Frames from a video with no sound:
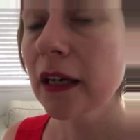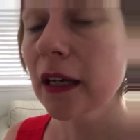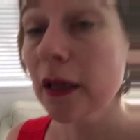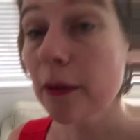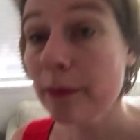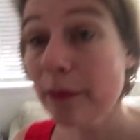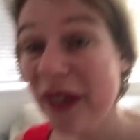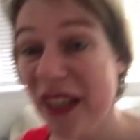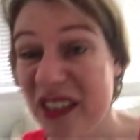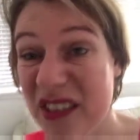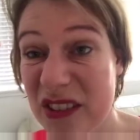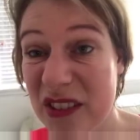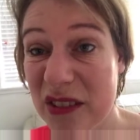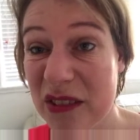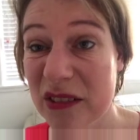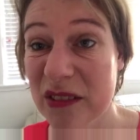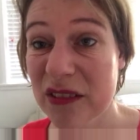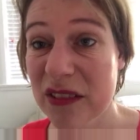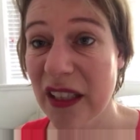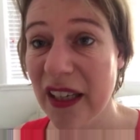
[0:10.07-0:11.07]
a
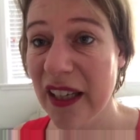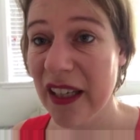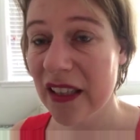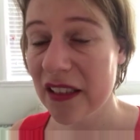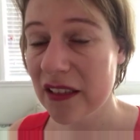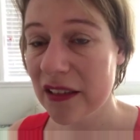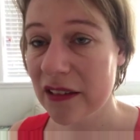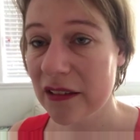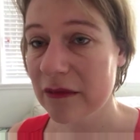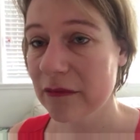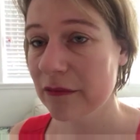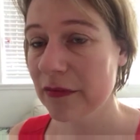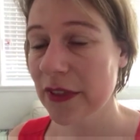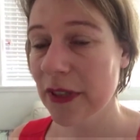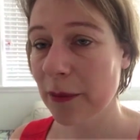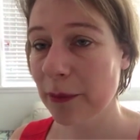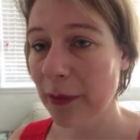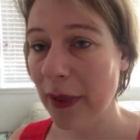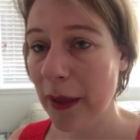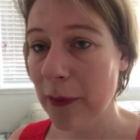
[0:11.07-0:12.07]
puzzle and
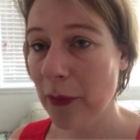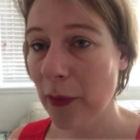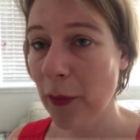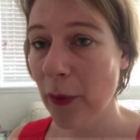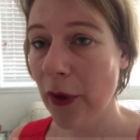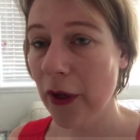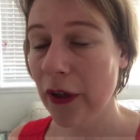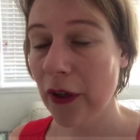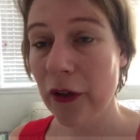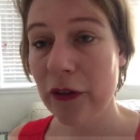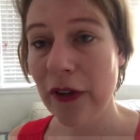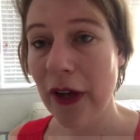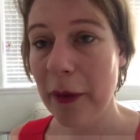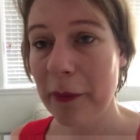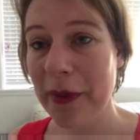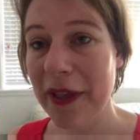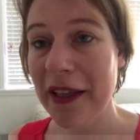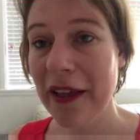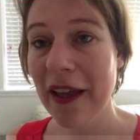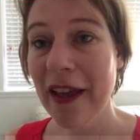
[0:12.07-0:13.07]
some paperwork of
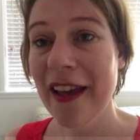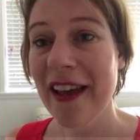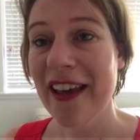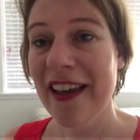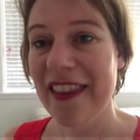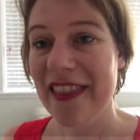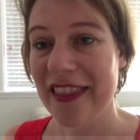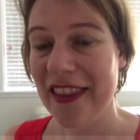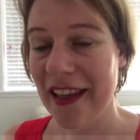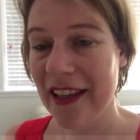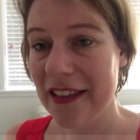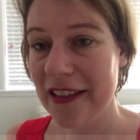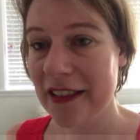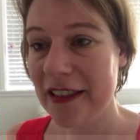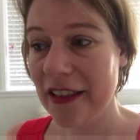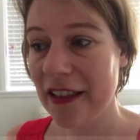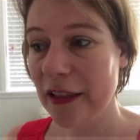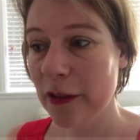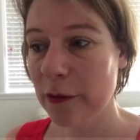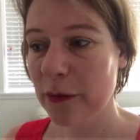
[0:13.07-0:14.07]
hubby that
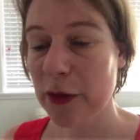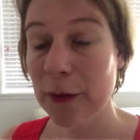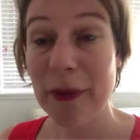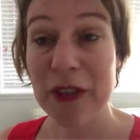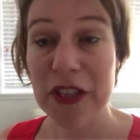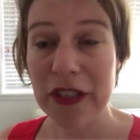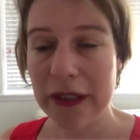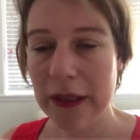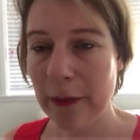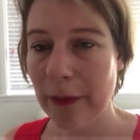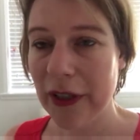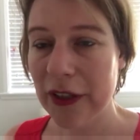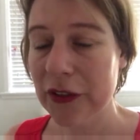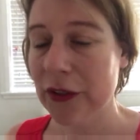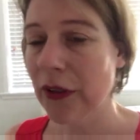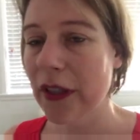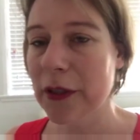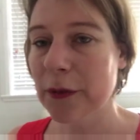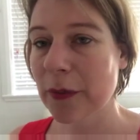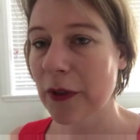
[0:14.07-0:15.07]
especially the
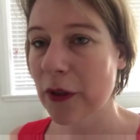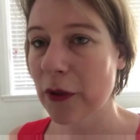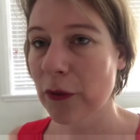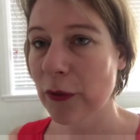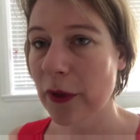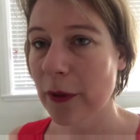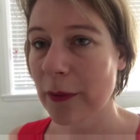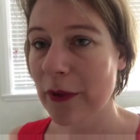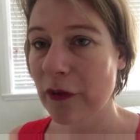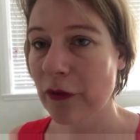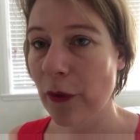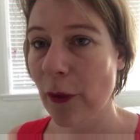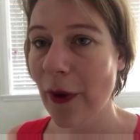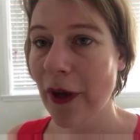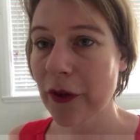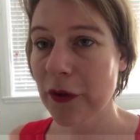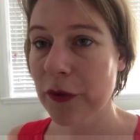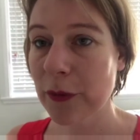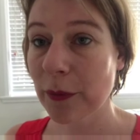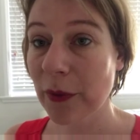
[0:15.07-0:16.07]
puzzle has been annoying me for a
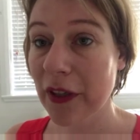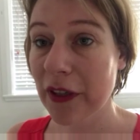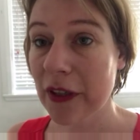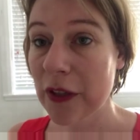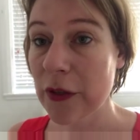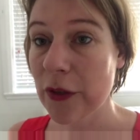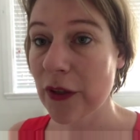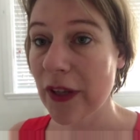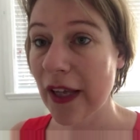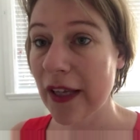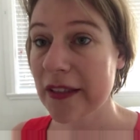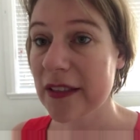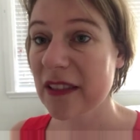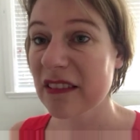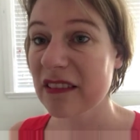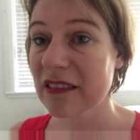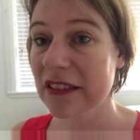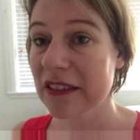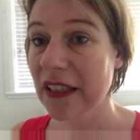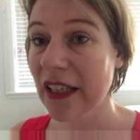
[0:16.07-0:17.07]
while. So I'm going to do that,
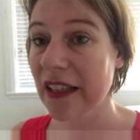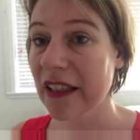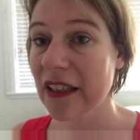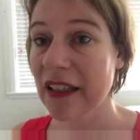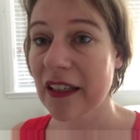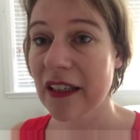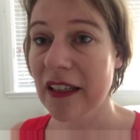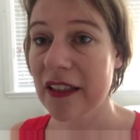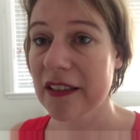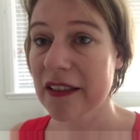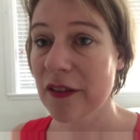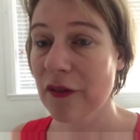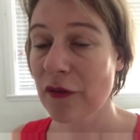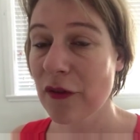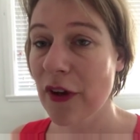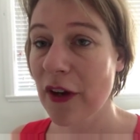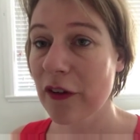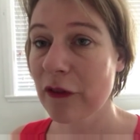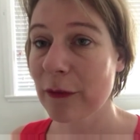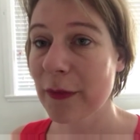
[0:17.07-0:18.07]
take less than
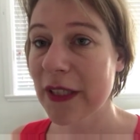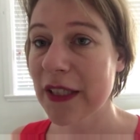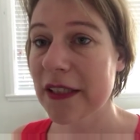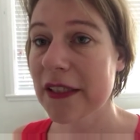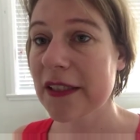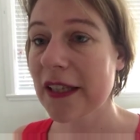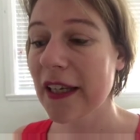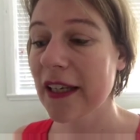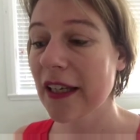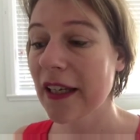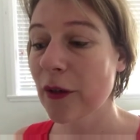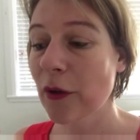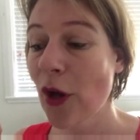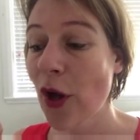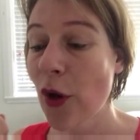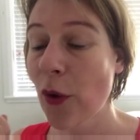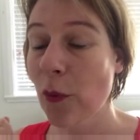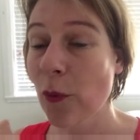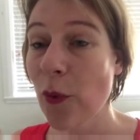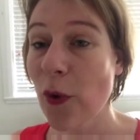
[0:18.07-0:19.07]
5 minutes, and then
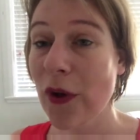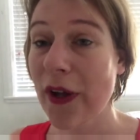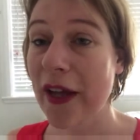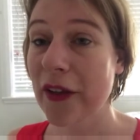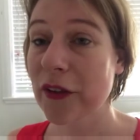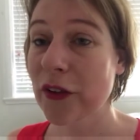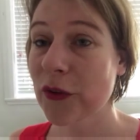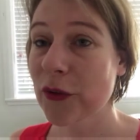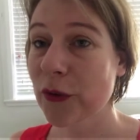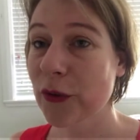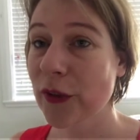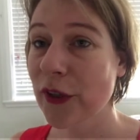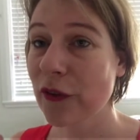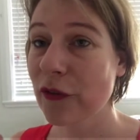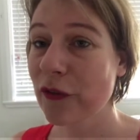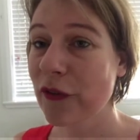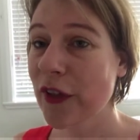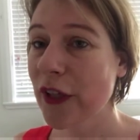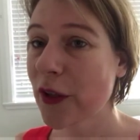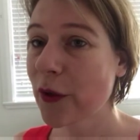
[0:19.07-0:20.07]
walk out the door,
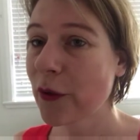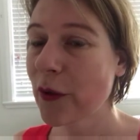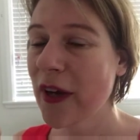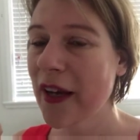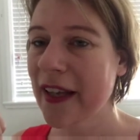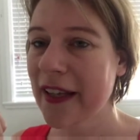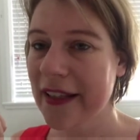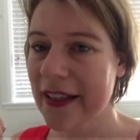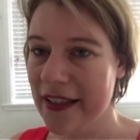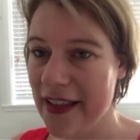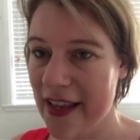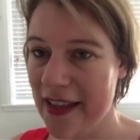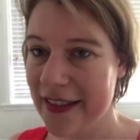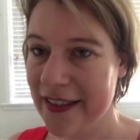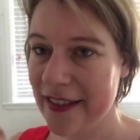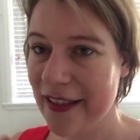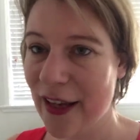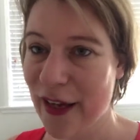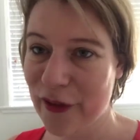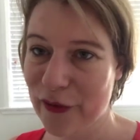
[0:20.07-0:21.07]
feel,
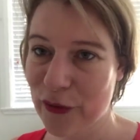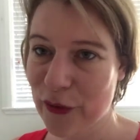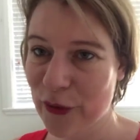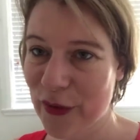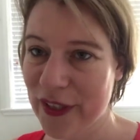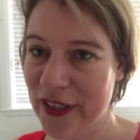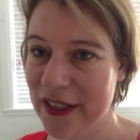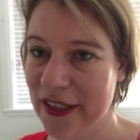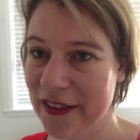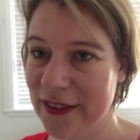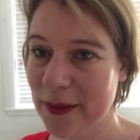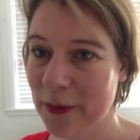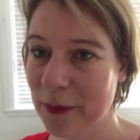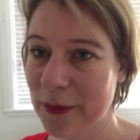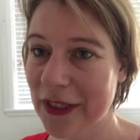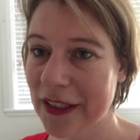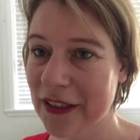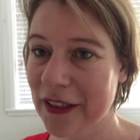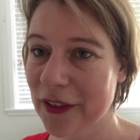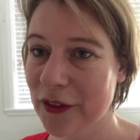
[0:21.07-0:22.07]
yes, I've already done some
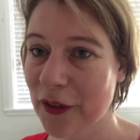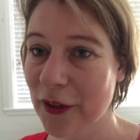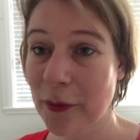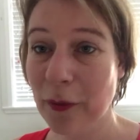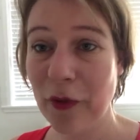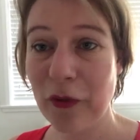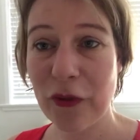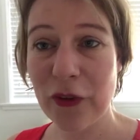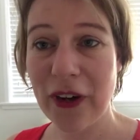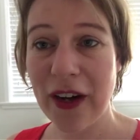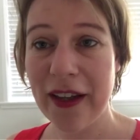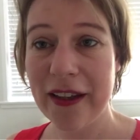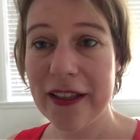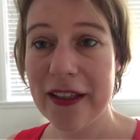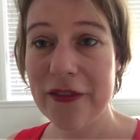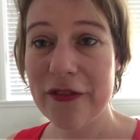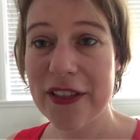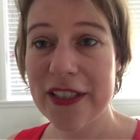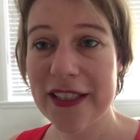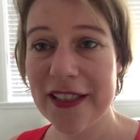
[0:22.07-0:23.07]
decluttering before I
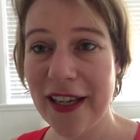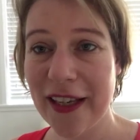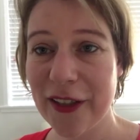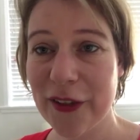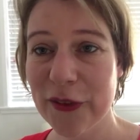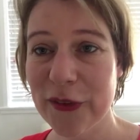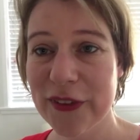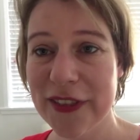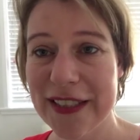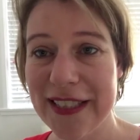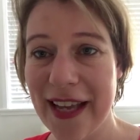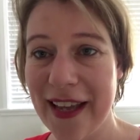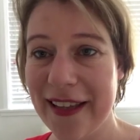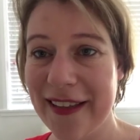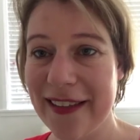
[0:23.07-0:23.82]
even tackle the day.